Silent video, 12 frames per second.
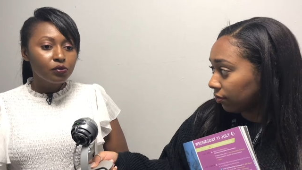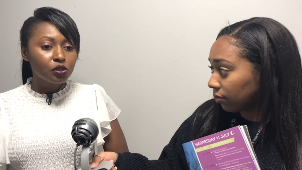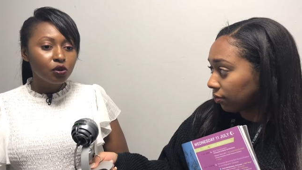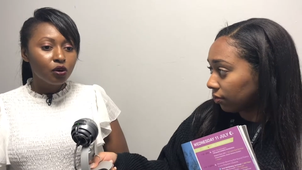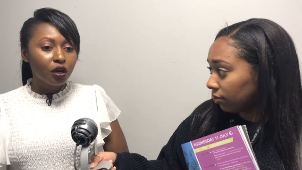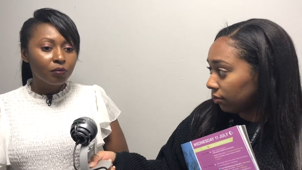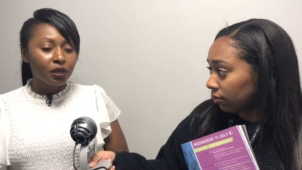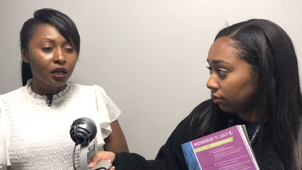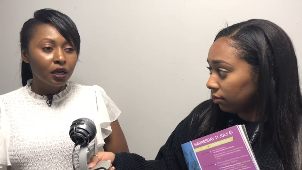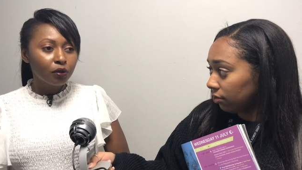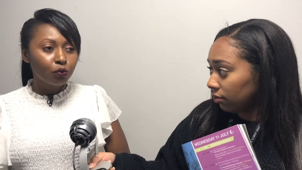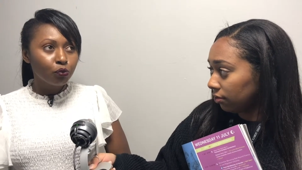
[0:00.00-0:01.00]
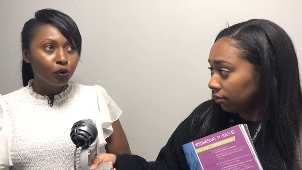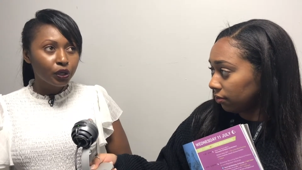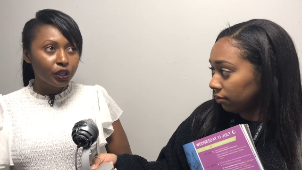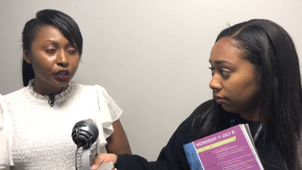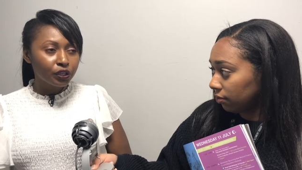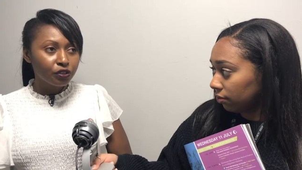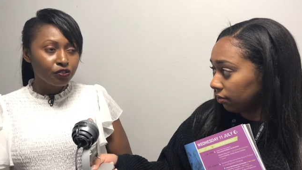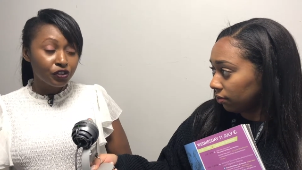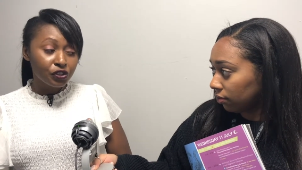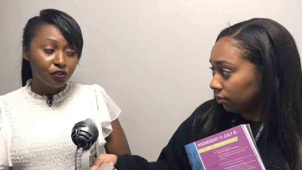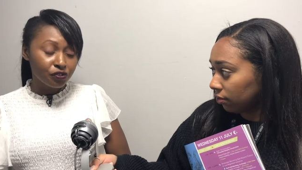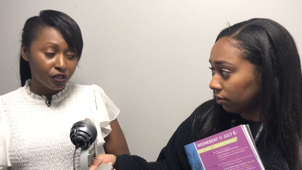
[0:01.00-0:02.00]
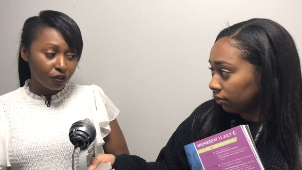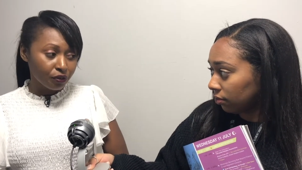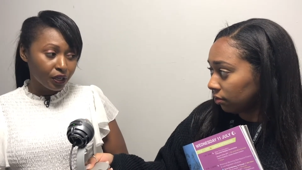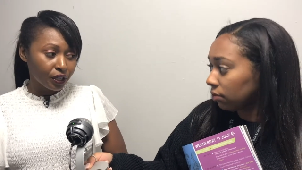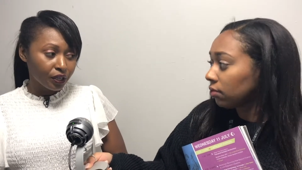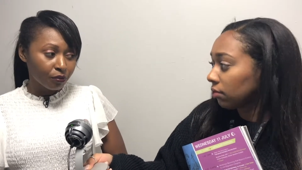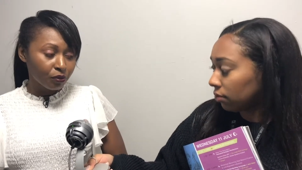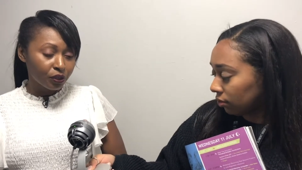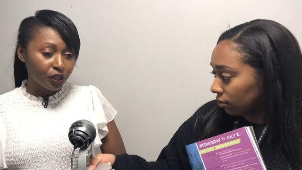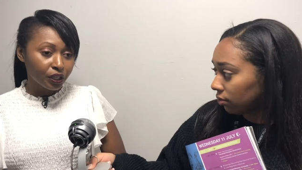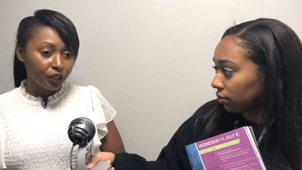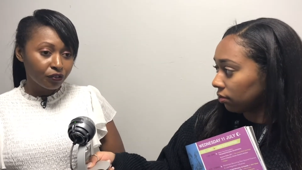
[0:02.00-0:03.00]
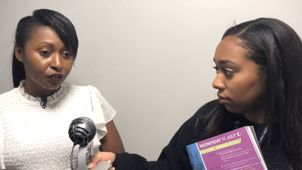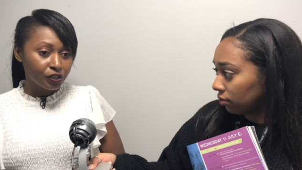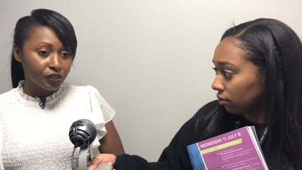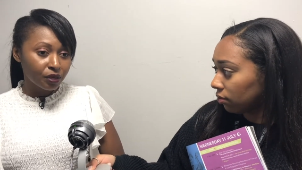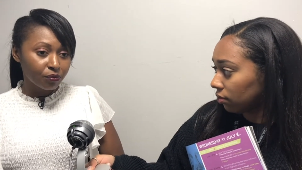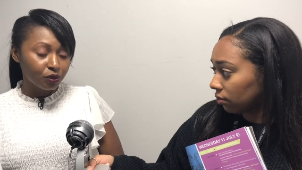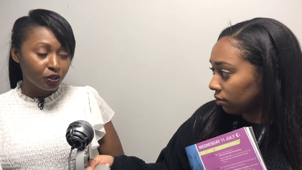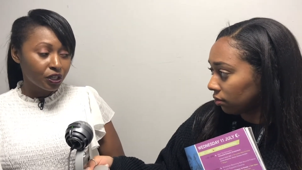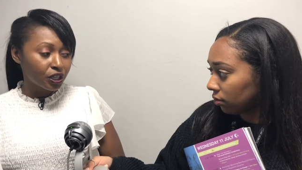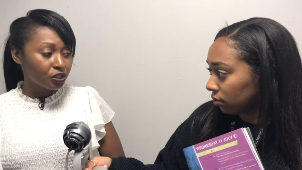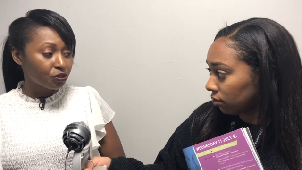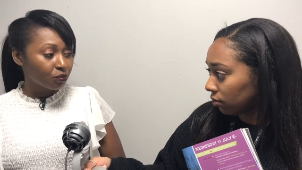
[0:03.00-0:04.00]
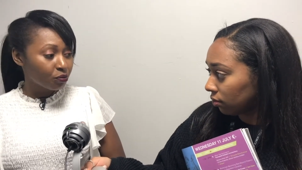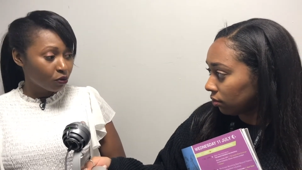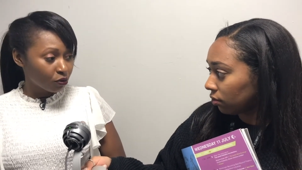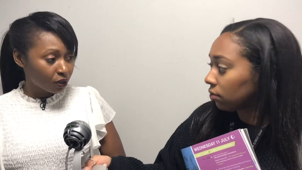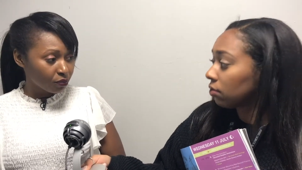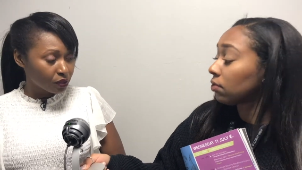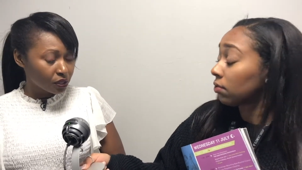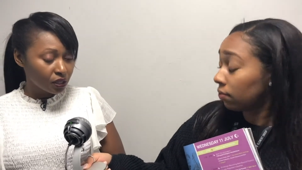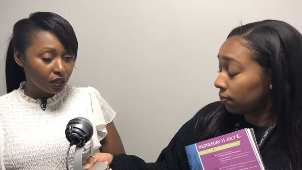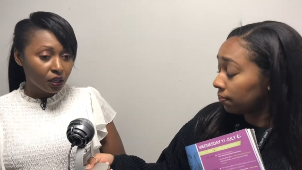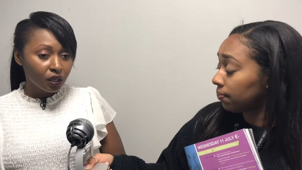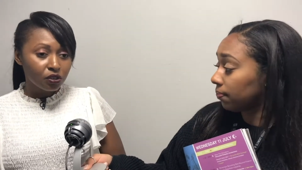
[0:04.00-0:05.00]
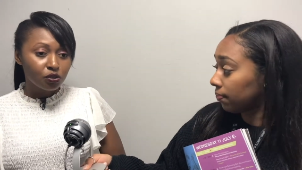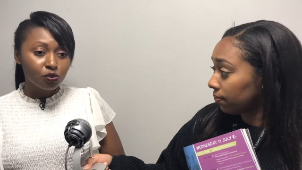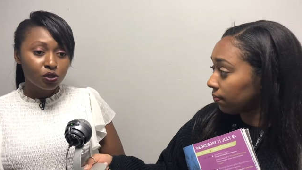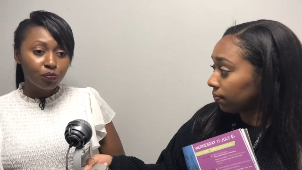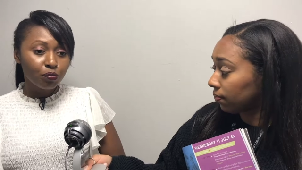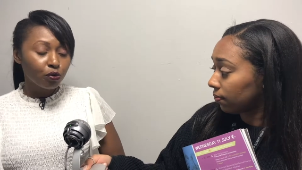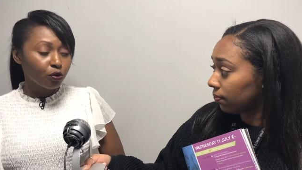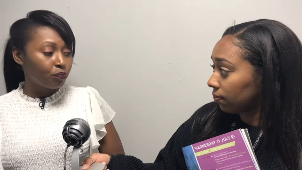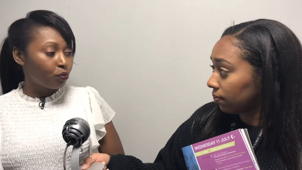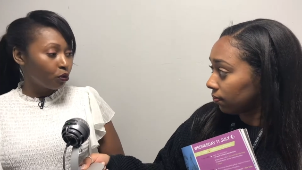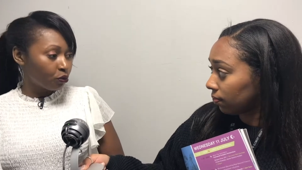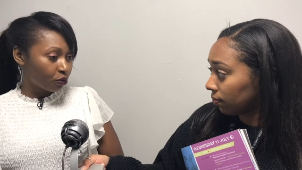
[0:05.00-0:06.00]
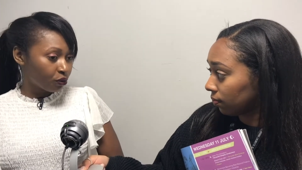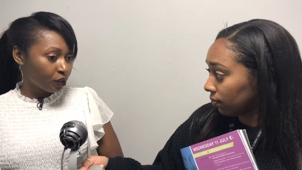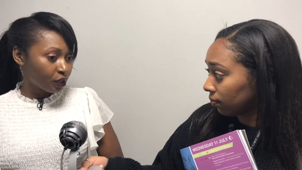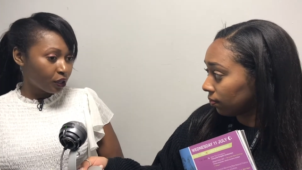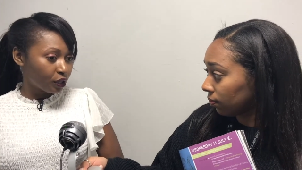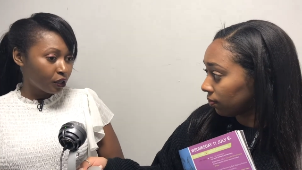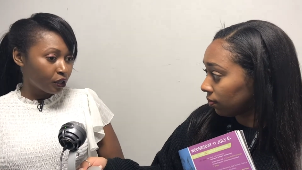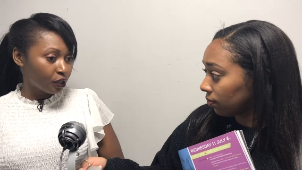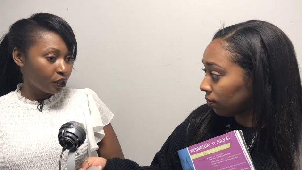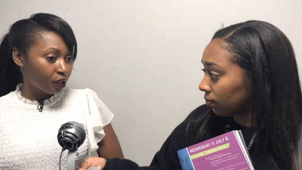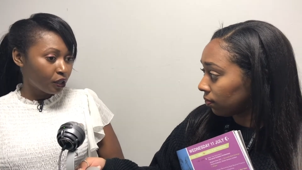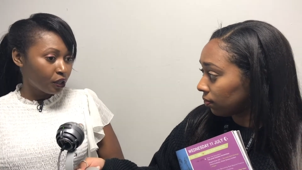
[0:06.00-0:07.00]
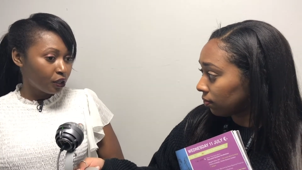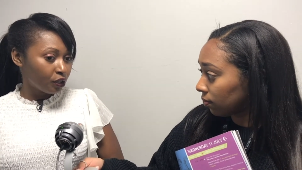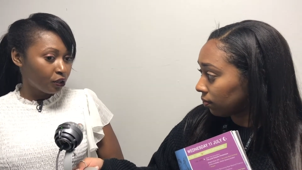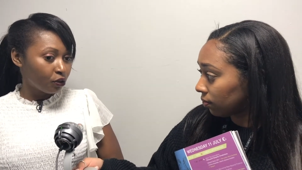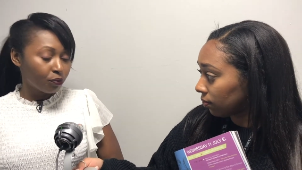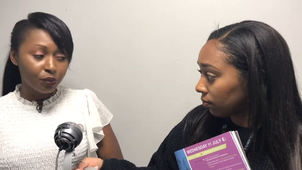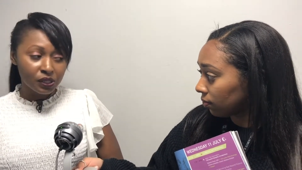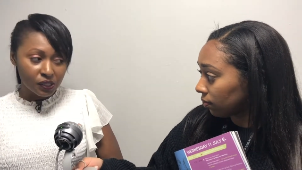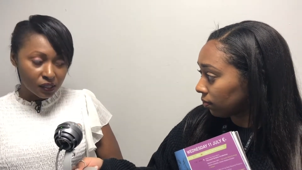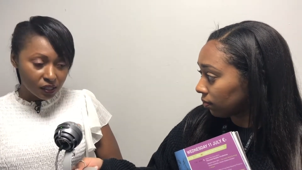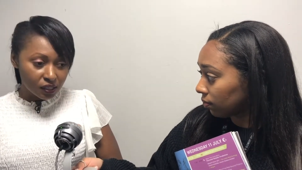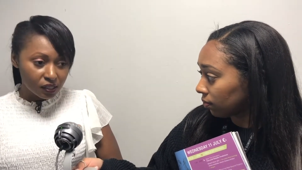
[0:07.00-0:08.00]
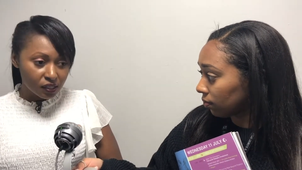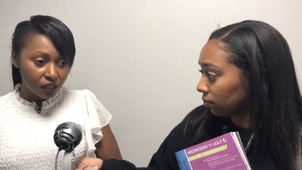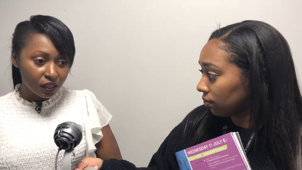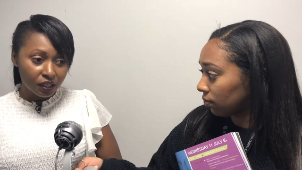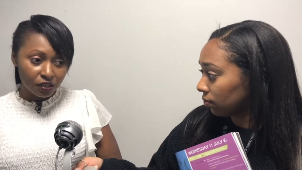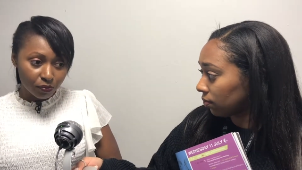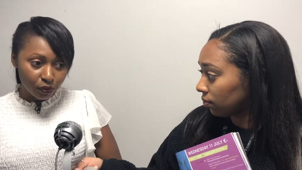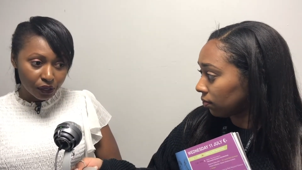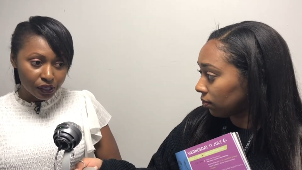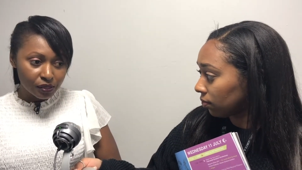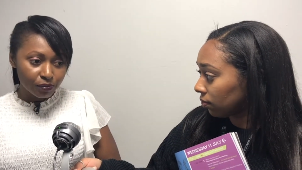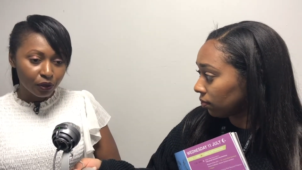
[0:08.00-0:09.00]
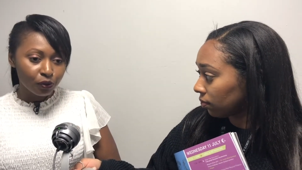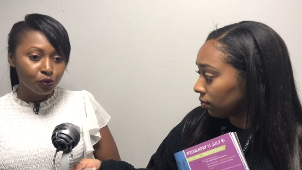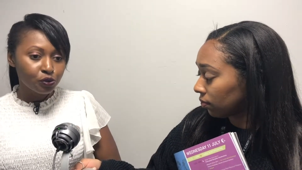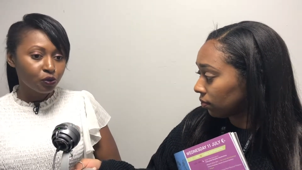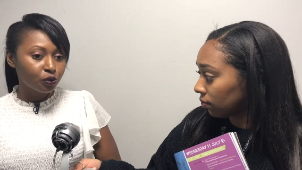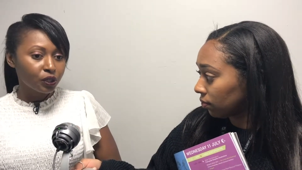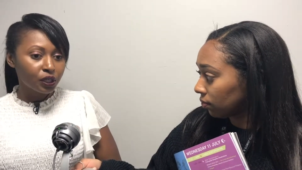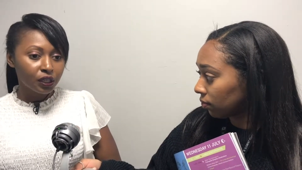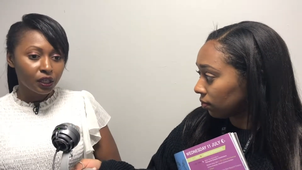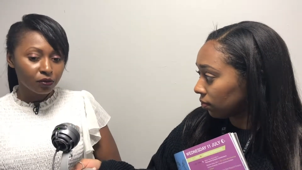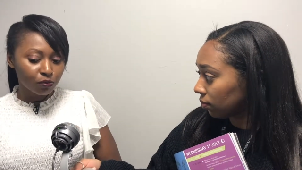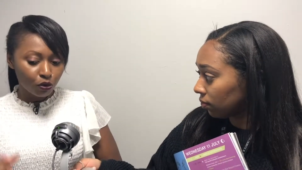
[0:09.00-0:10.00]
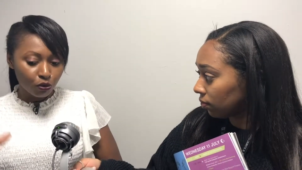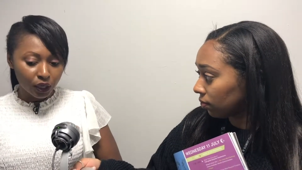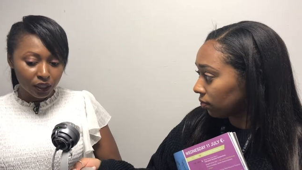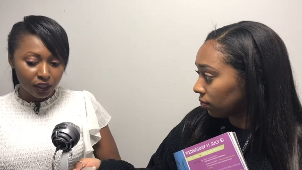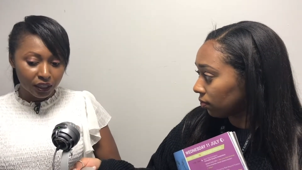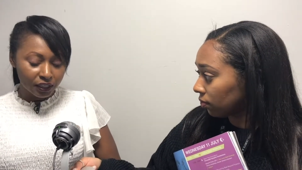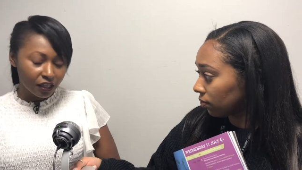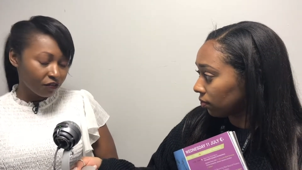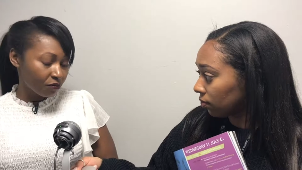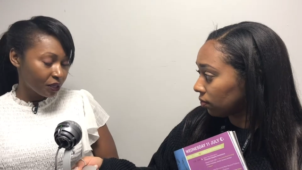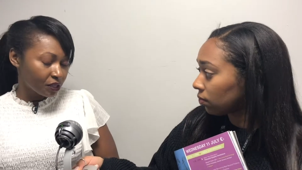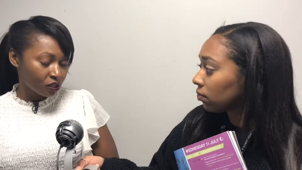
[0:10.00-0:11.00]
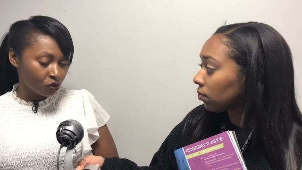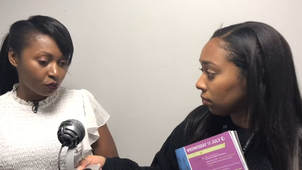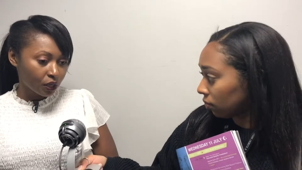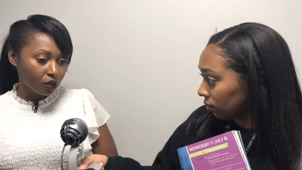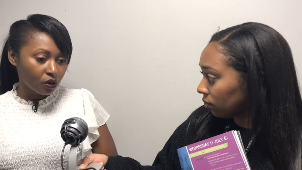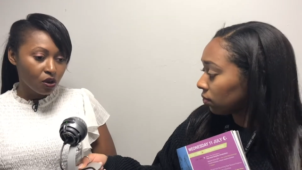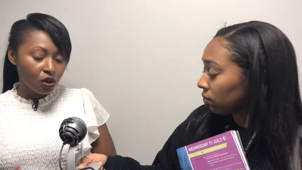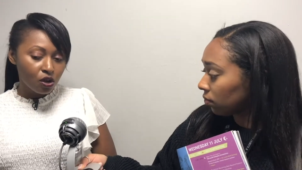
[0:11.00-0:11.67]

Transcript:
Speaker 1: so, I mean, I work at the University of Surrey and I'm looking at, mm. for example, educational programs to support both, uh, you know, businesses and enterprise, but also looking at more widely at government as well.